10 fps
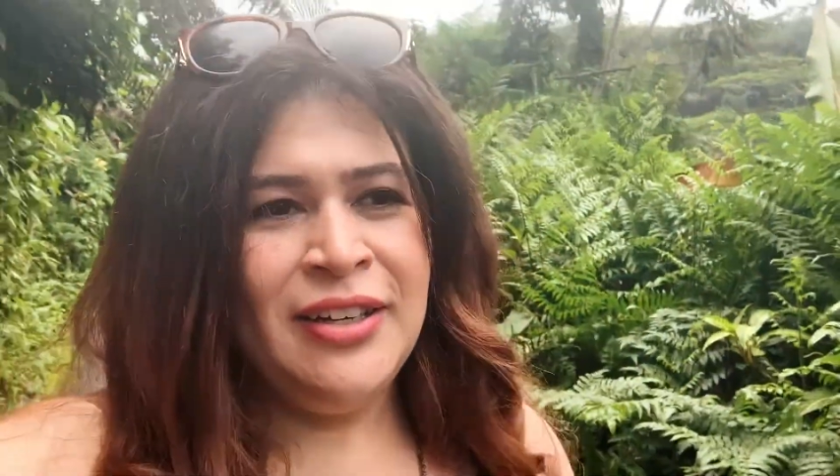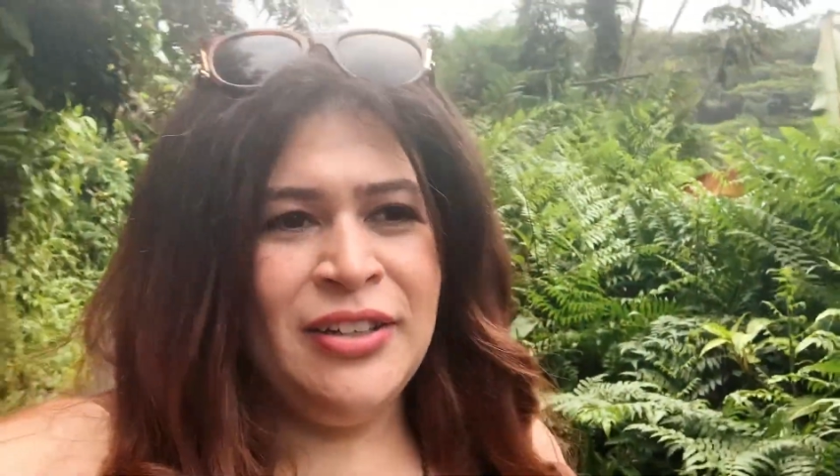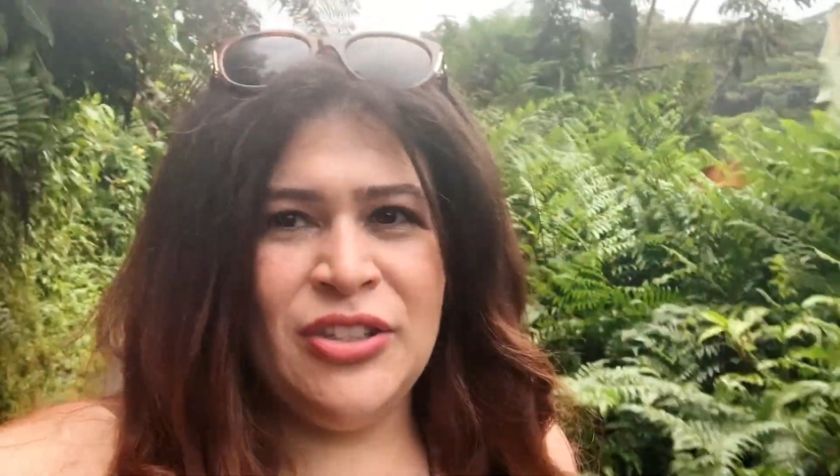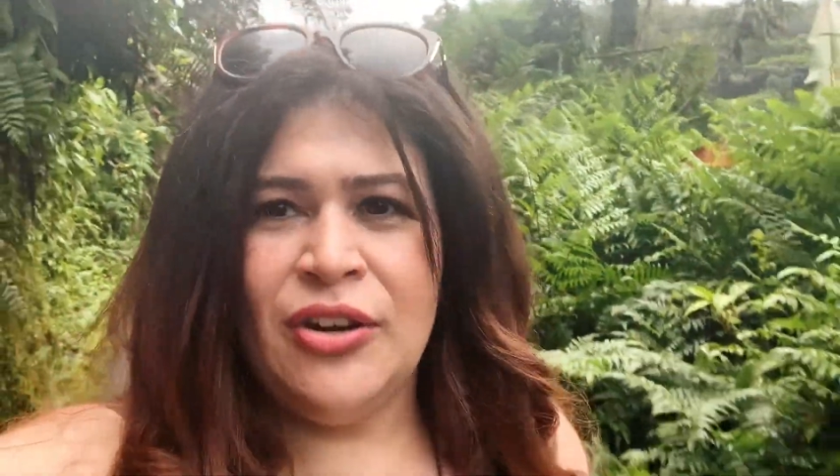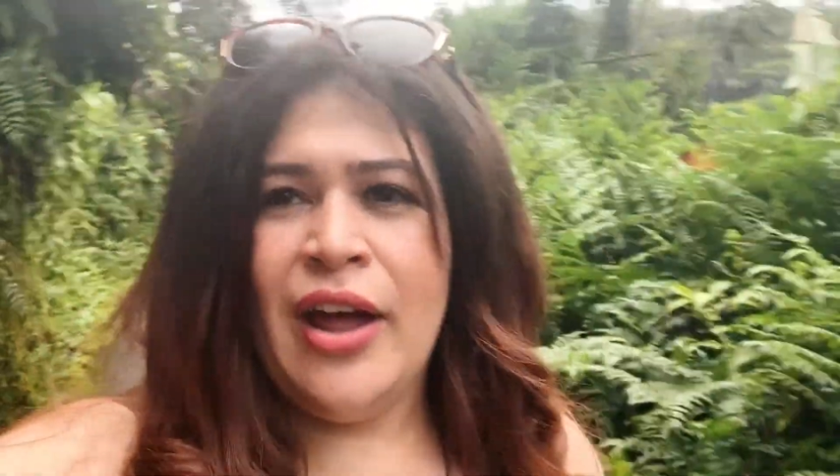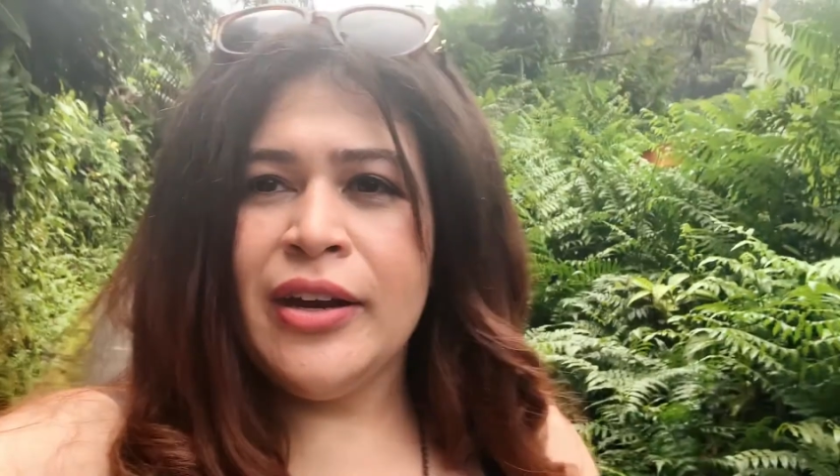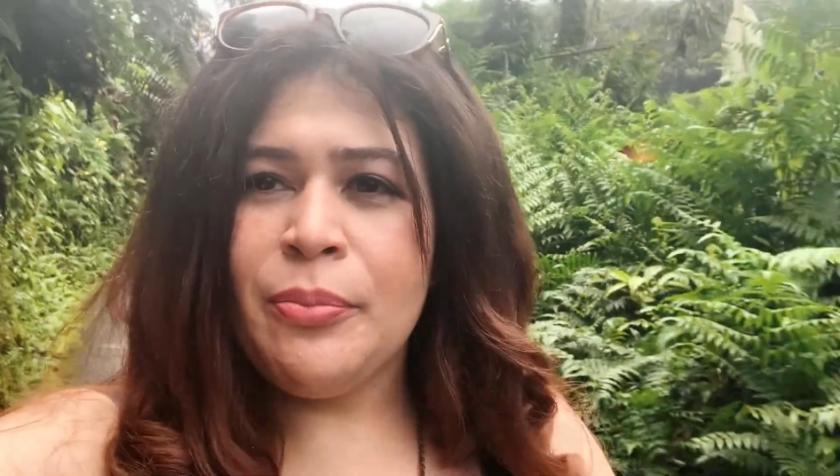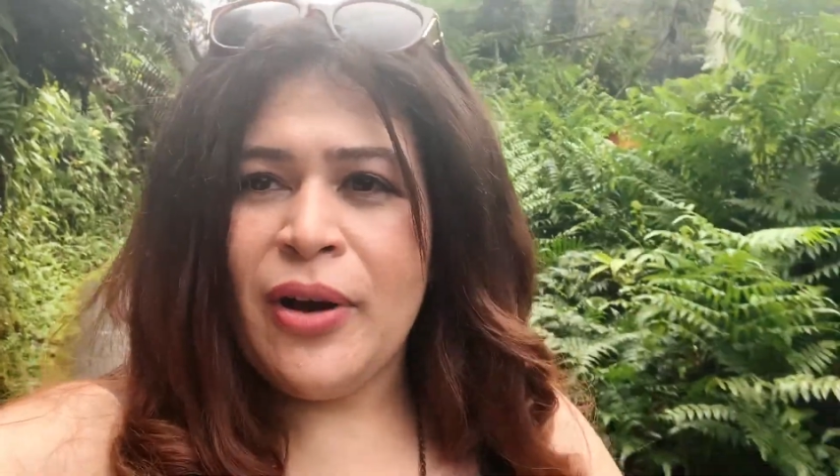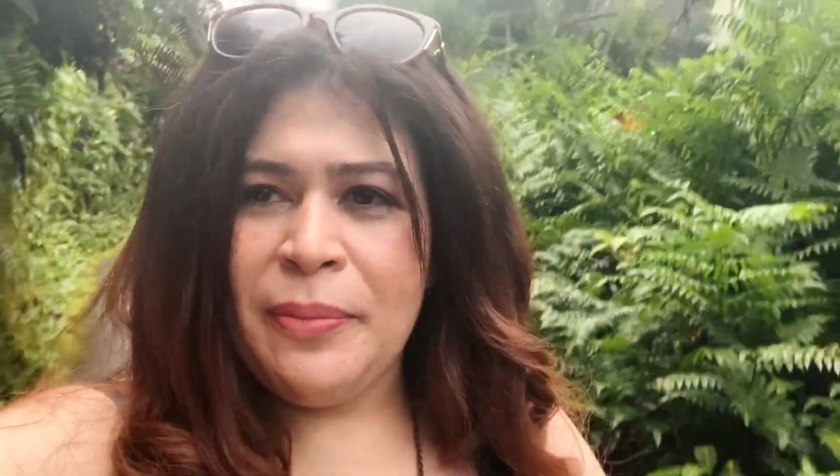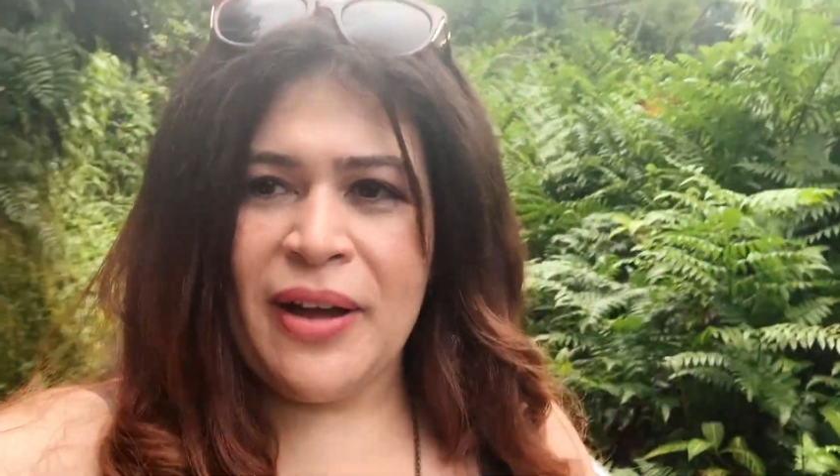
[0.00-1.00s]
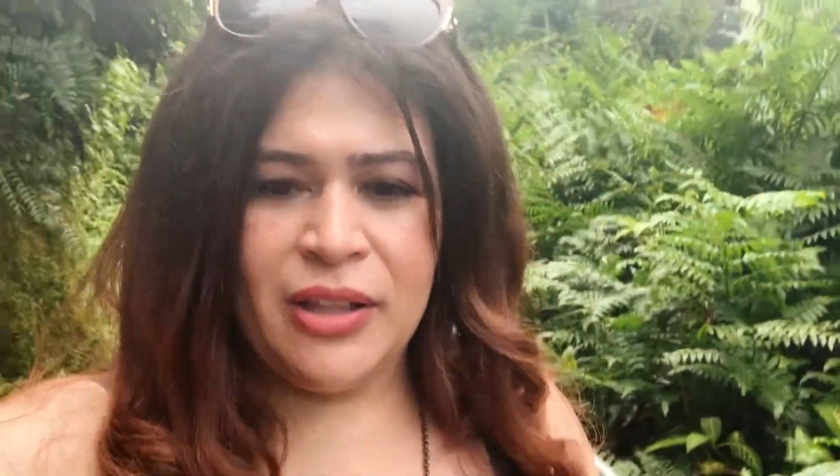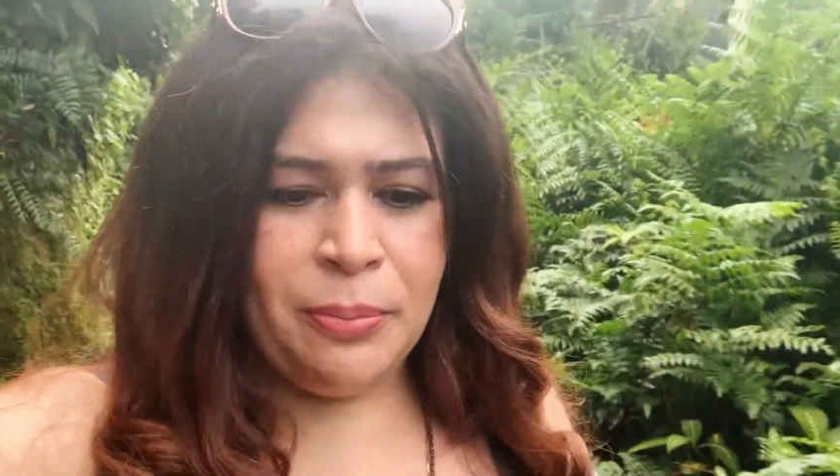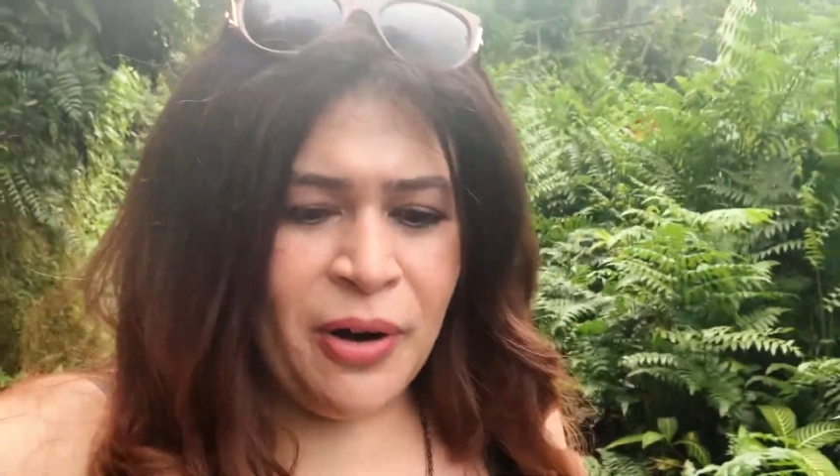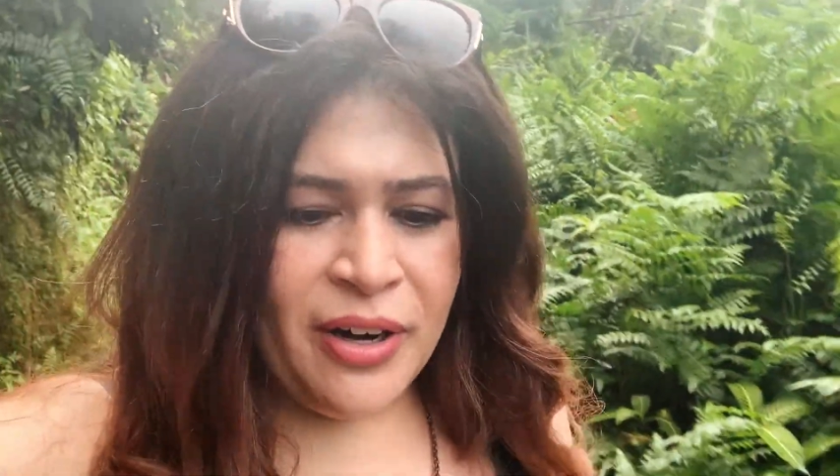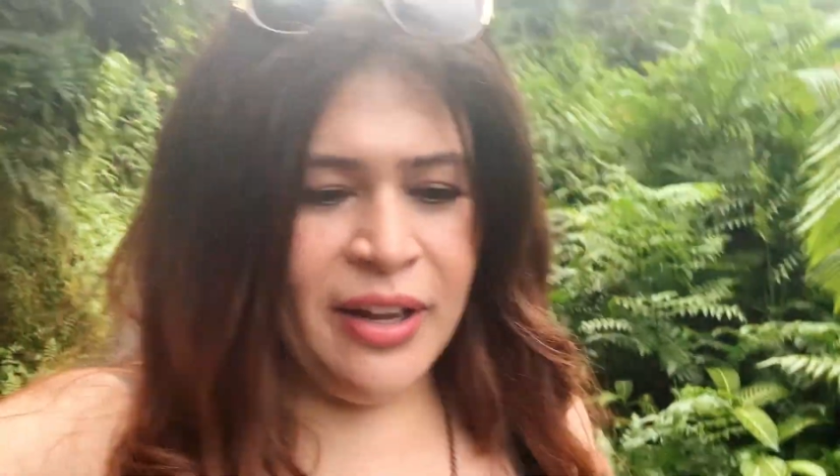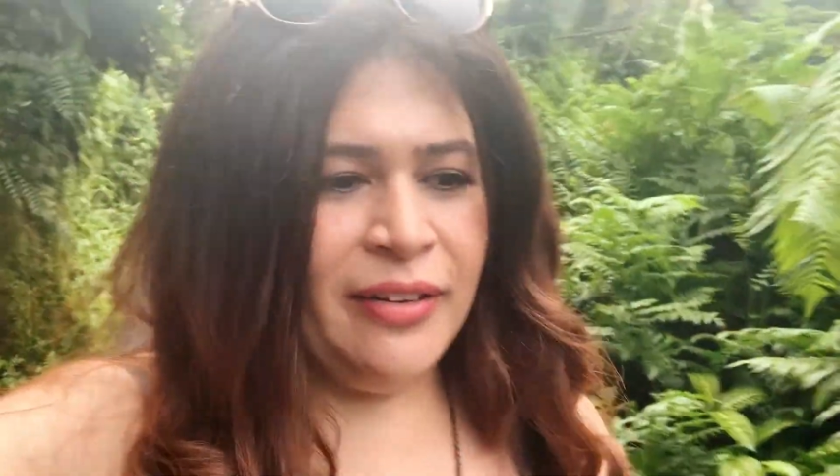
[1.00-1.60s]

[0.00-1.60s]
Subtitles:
So you end up right back at the parking